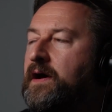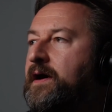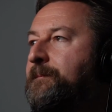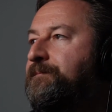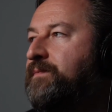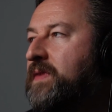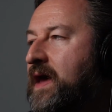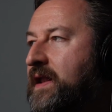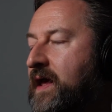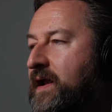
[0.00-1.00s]
And
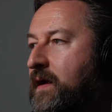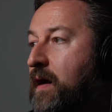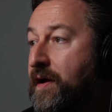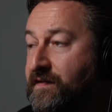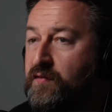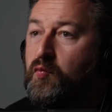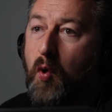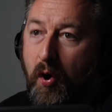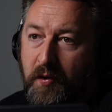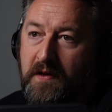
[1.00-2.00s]
I do
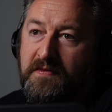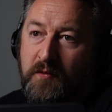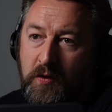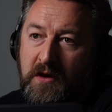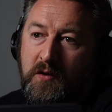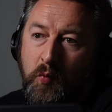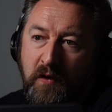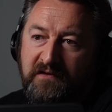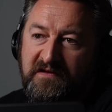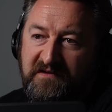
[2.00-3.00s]
worry that we're going to
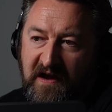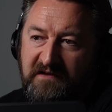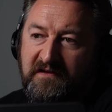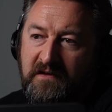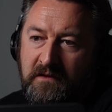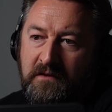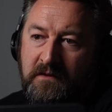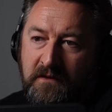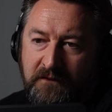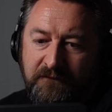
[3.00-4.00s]
watch Chechnya
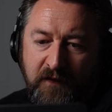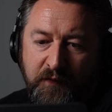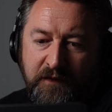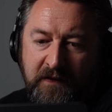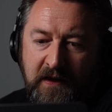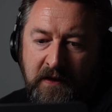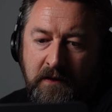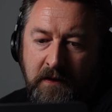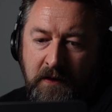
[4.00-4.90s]
unfold again.